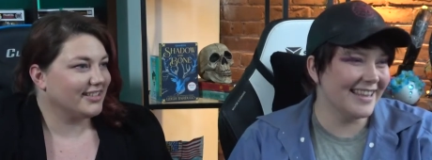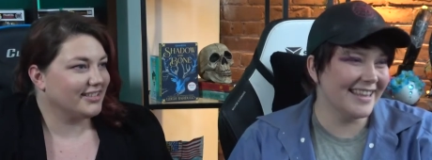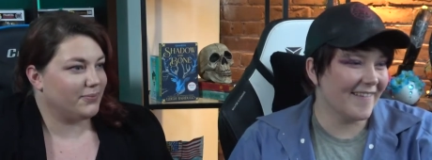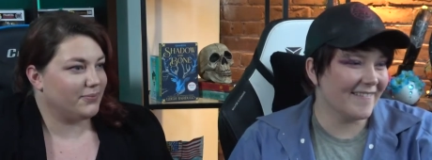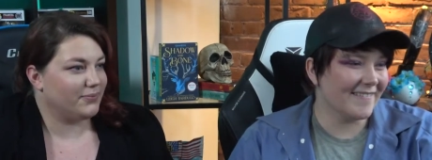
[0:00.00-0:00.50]

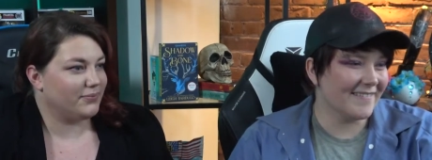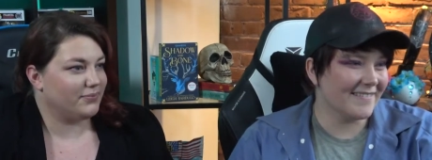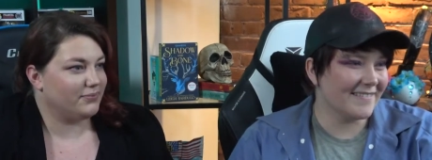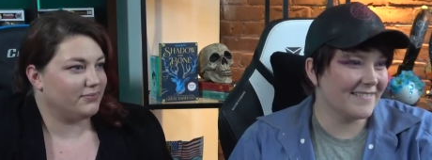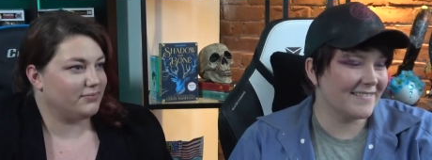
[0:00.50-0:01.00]

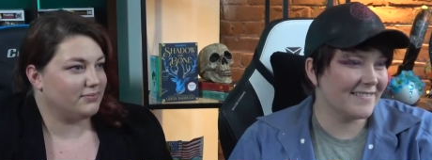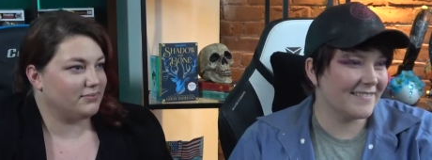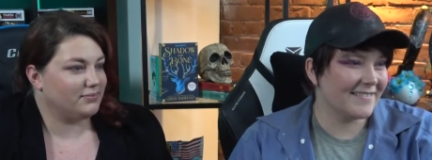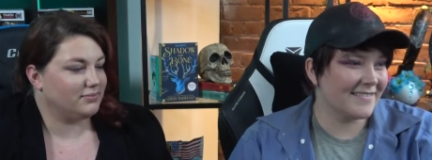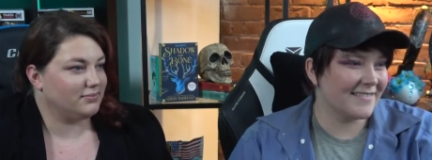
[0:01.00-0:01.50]

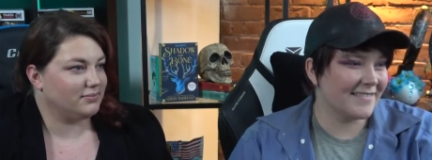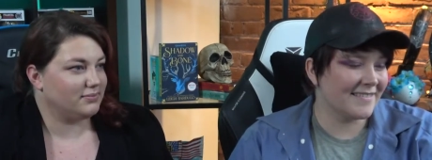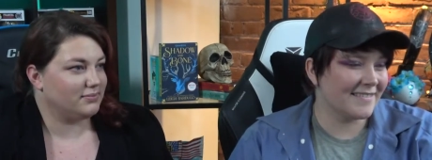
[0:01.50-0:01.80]
Nothing is said.